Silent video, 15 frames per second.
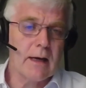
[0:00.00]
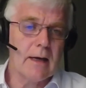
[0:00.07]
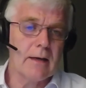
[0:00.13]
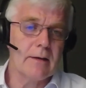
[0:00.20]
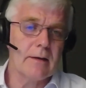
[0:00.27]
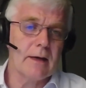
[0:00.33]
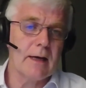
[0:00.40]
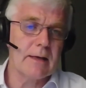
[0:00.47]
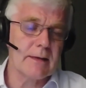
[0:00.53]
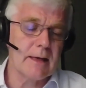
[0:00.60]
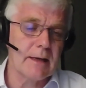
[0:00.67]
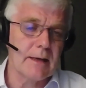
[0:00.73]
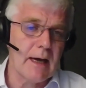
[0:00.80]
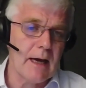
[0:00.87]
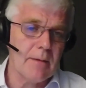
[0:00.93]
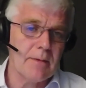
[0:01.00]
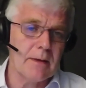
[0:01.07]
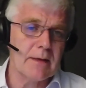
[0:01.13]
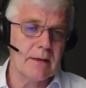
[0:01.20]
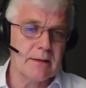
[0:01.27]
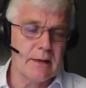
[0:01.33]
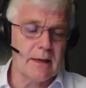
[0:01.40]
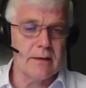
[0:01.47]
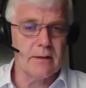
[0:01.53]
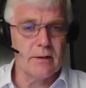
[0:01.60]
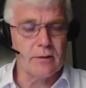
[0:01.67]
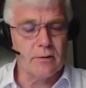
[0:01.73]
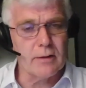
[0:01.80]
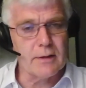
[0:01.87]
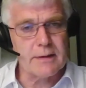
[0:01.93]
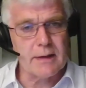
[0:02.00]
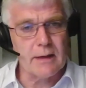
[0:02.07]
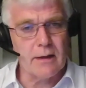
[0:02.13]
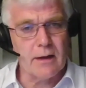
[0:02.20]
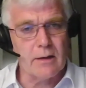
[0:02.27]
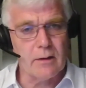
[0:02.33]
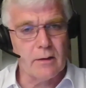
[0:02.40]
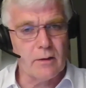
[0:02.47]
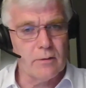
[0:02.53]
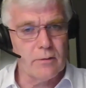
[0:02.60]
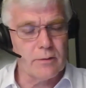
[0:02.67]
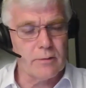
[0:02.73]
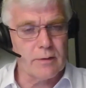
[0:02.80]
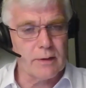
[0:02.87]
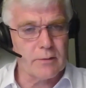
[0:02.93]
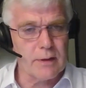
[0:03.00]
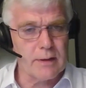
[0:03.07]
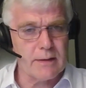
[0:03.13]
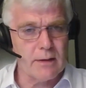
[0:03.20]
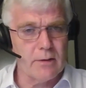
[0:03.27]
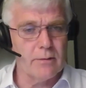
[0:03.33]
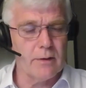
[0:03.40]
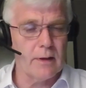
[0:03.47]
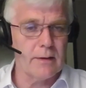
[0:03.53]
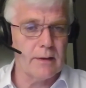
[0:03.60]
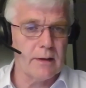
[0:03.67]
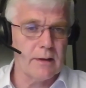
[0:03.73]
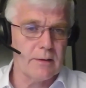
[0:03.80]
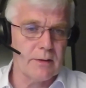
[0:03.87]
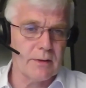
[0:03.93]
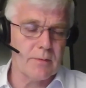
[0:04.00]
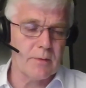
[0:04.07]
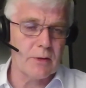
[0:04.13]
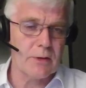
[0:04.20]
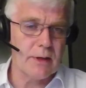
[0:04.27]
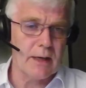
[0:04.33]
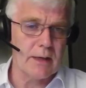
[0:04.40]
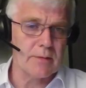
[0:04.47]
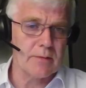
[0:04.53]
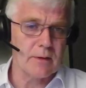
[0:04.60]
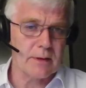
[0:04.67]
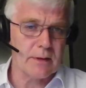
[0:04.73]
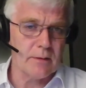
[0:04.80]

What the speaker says: And as that happens, then you're going to see a lot of load or increased load on the distribution network.